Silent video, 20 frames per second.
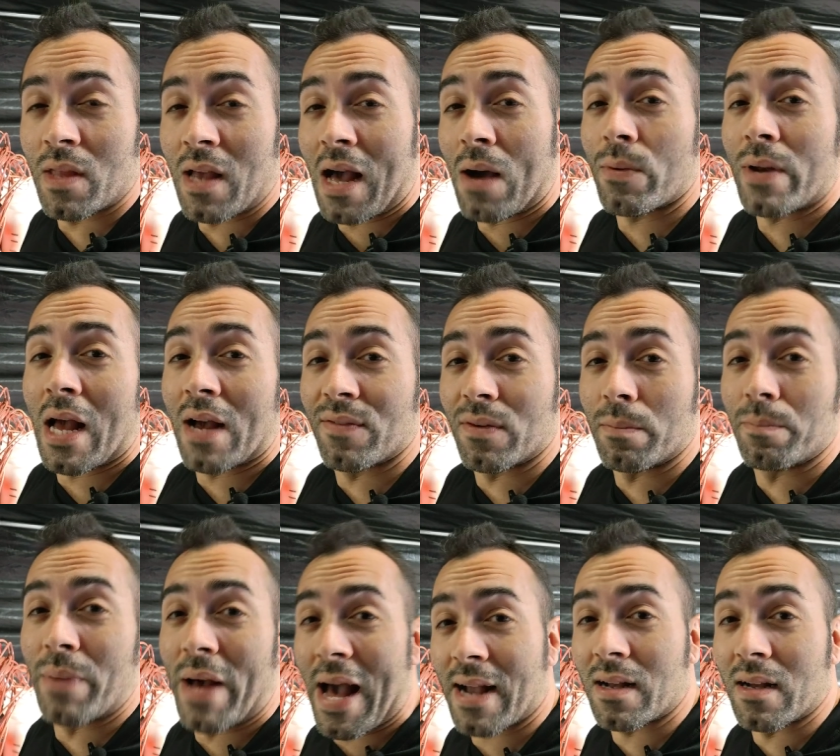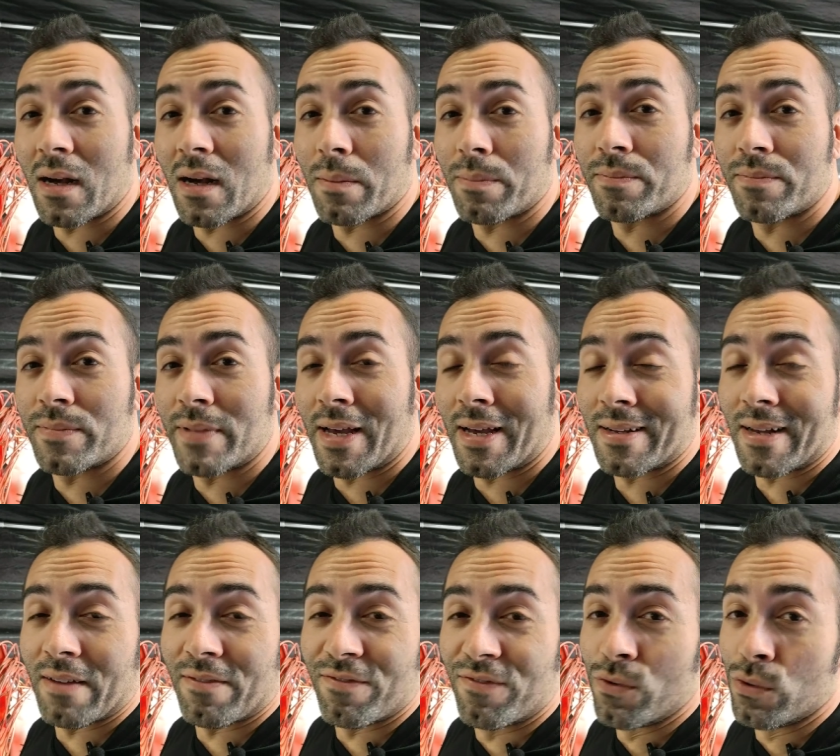I would have a backup that
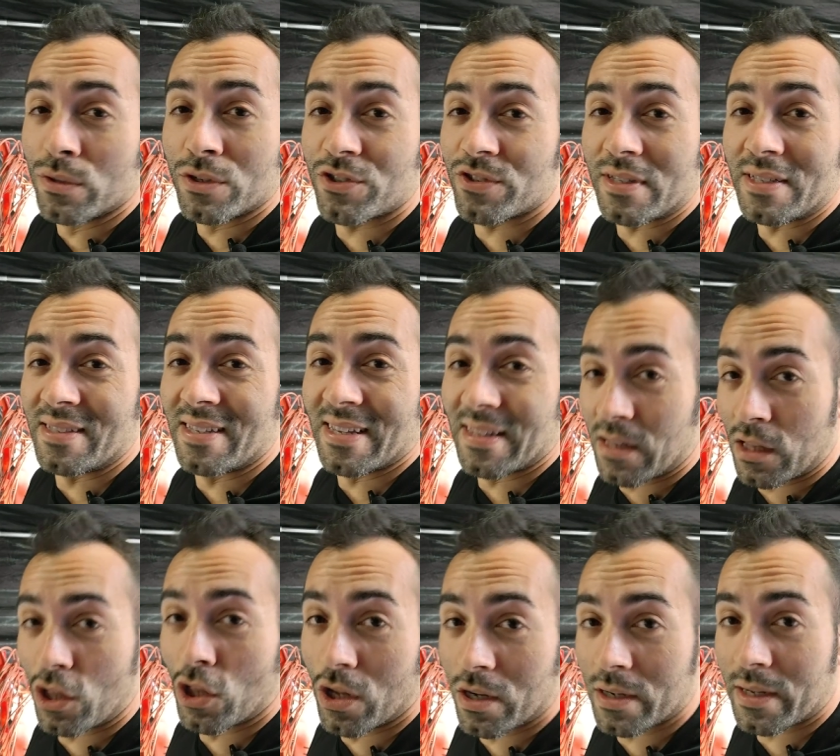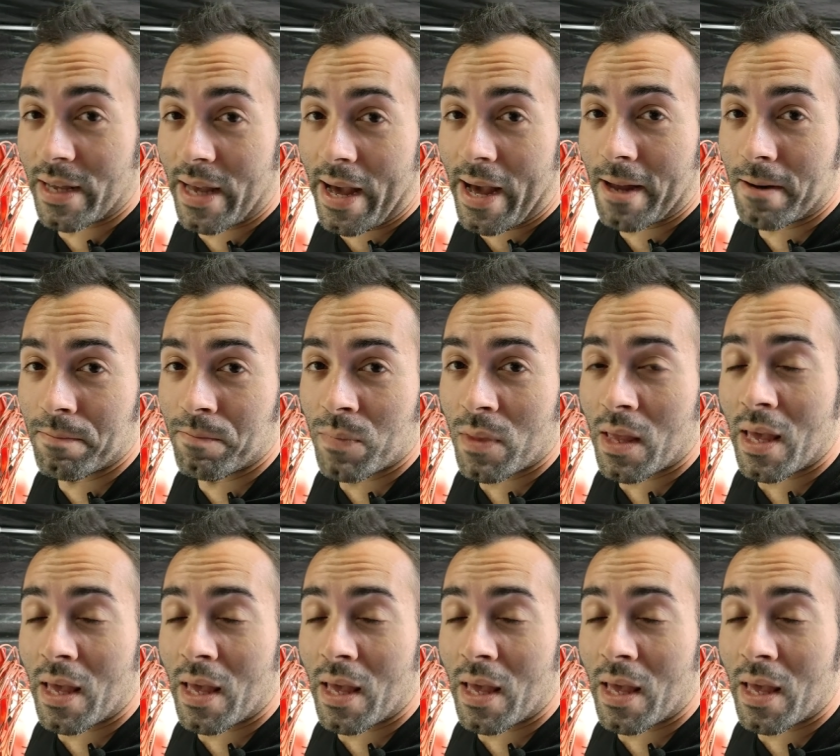I foolishly didn't look at,